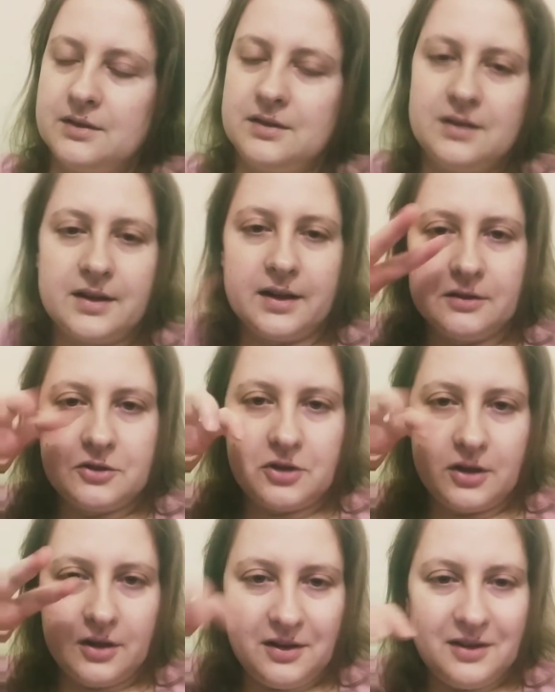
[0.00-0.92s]
the
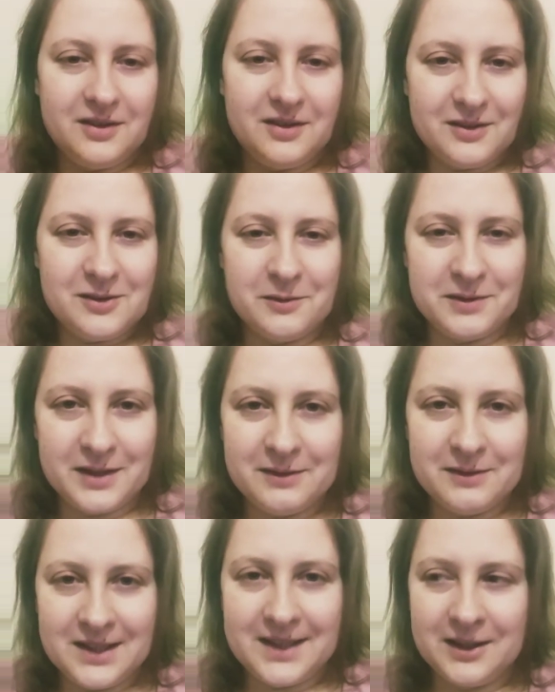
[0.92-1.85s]
culture of the
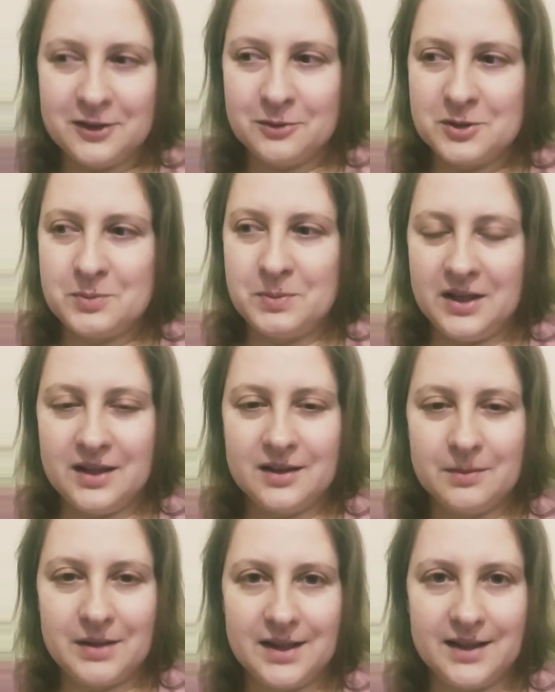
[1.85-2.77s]
heavenly kingdom is being
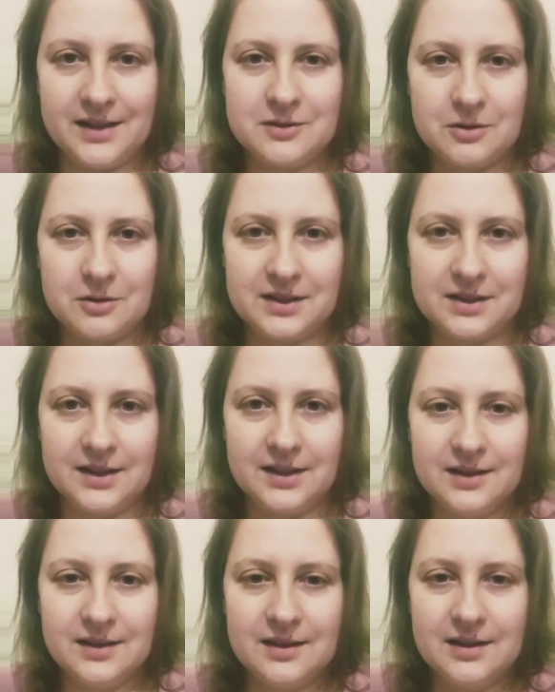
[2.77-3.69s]
applied correctly.
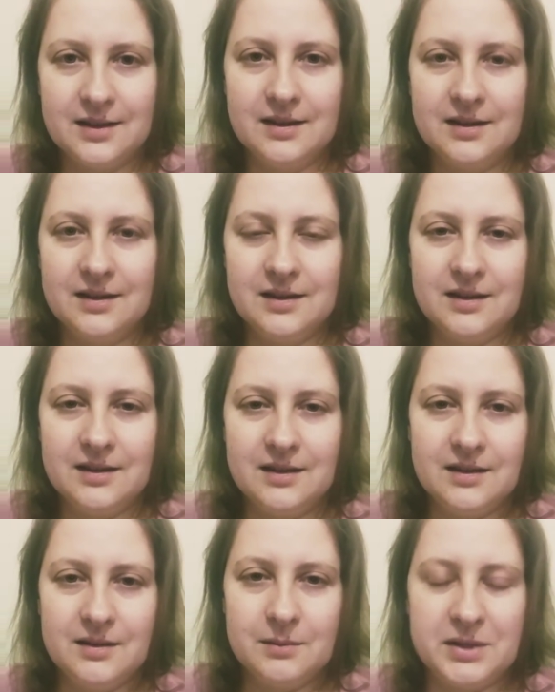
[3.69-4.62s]

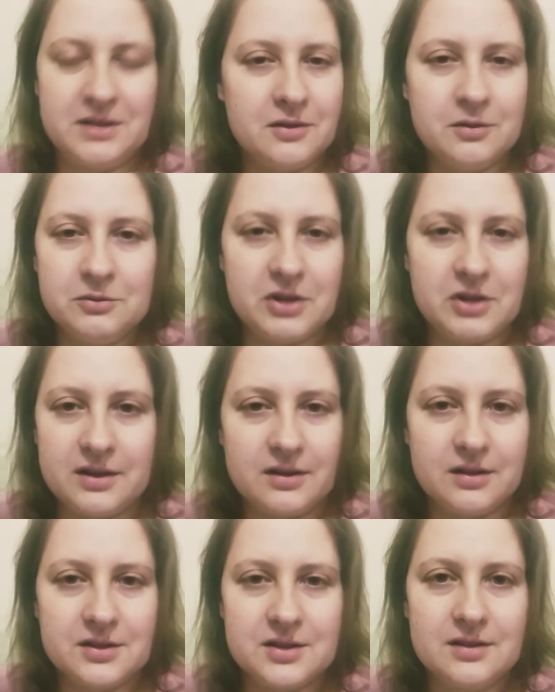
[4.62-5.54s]
But there are no
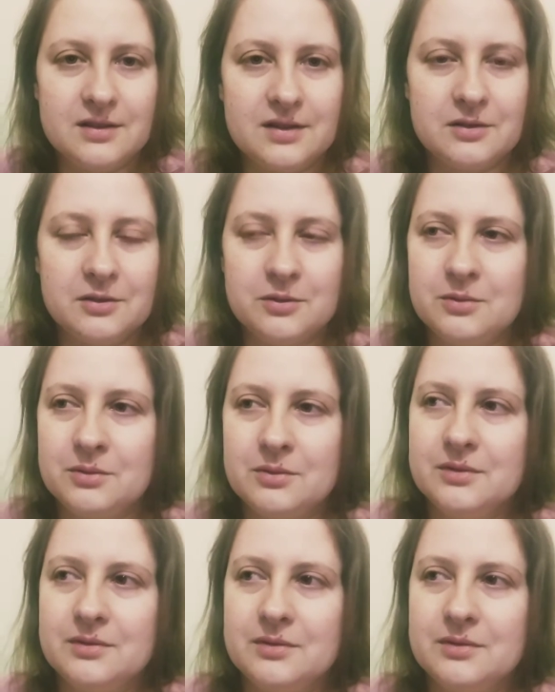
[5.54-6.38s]
generals, there are no